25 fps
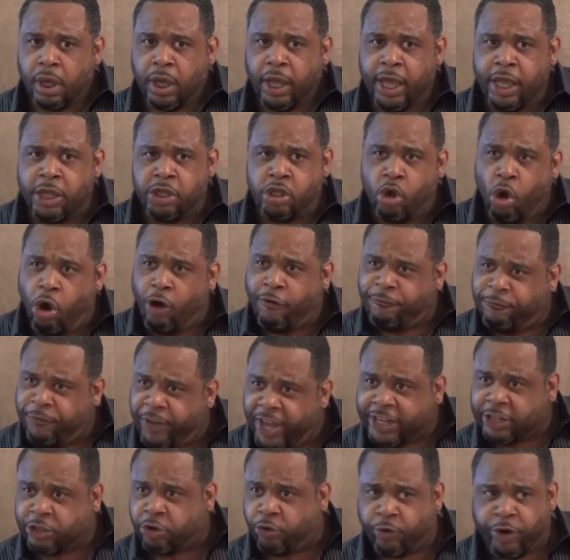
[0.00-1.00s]
in your
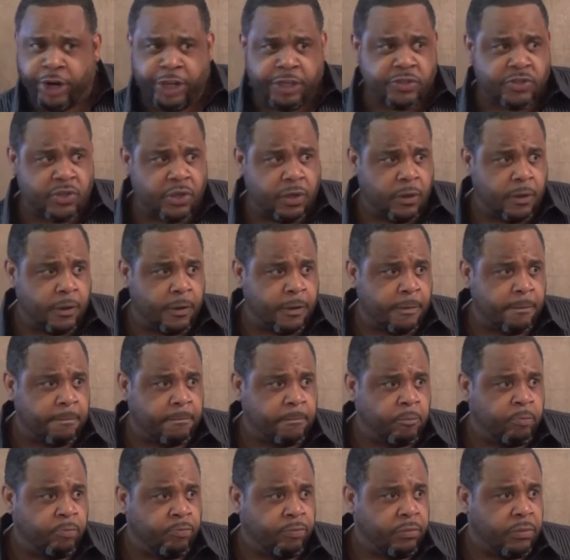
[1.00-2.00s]
victories
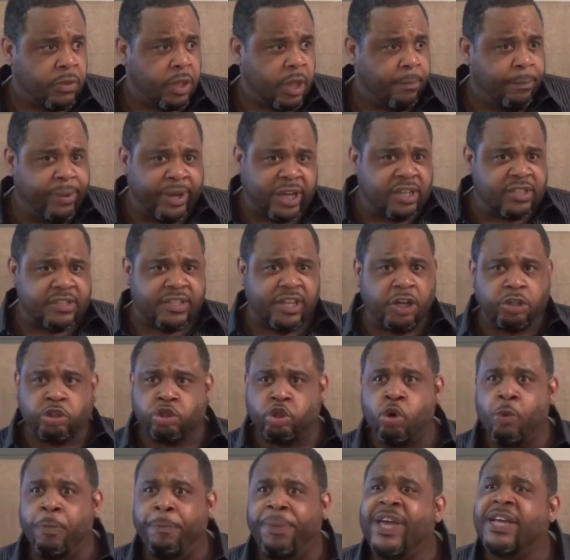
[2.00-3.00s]
because they're
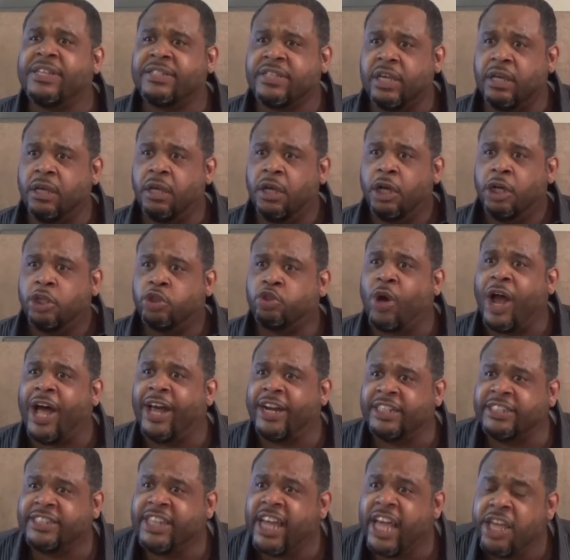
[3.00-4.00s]
too busy
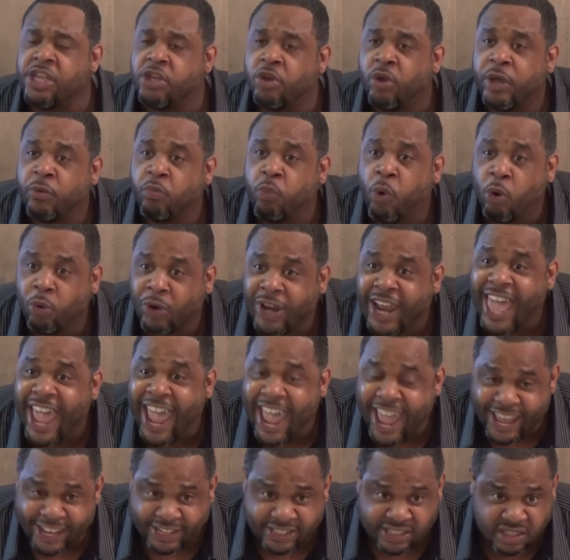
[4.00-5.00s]
trying to tell you it won't
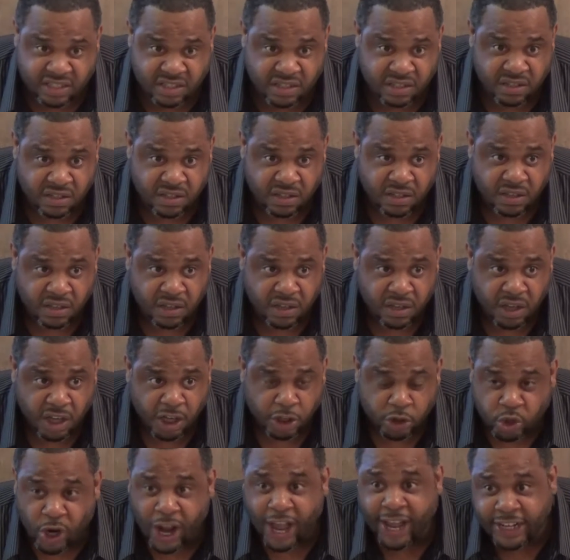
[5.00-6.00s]
last,
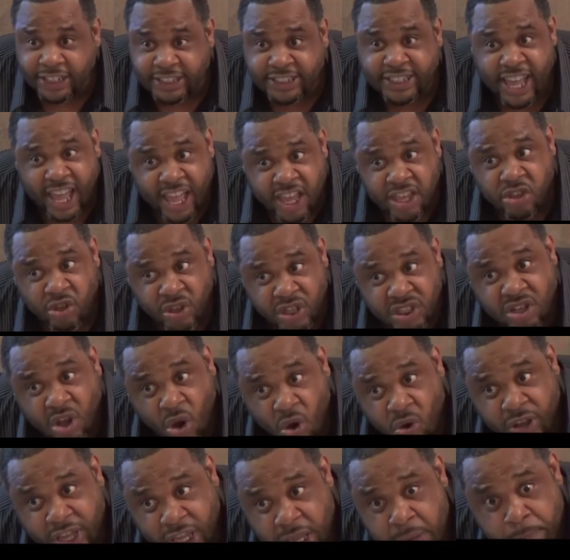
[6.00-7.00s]
trying to tell you it's
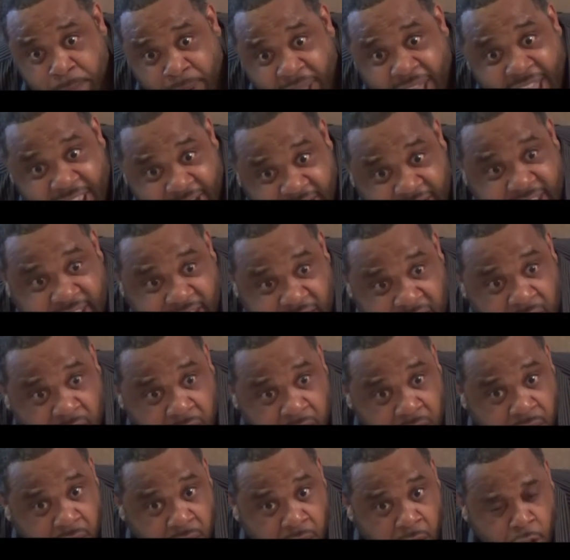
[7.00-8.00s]
going to get bad
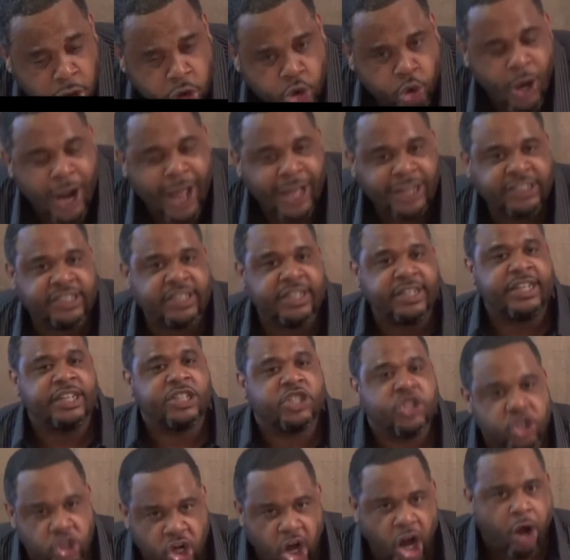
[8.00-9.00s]
again, trying to
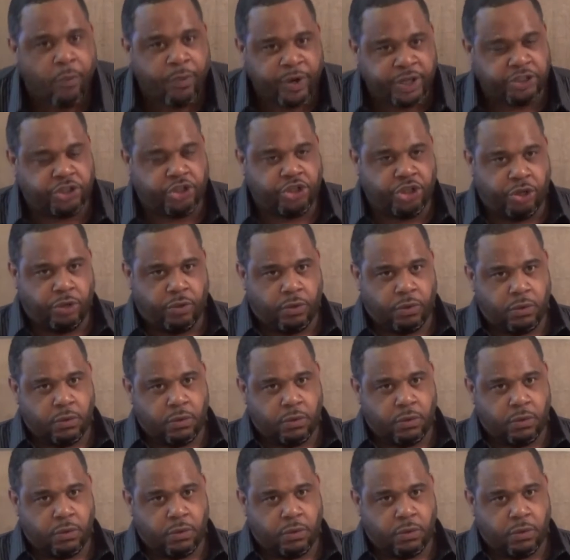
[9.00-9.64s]
discourage you.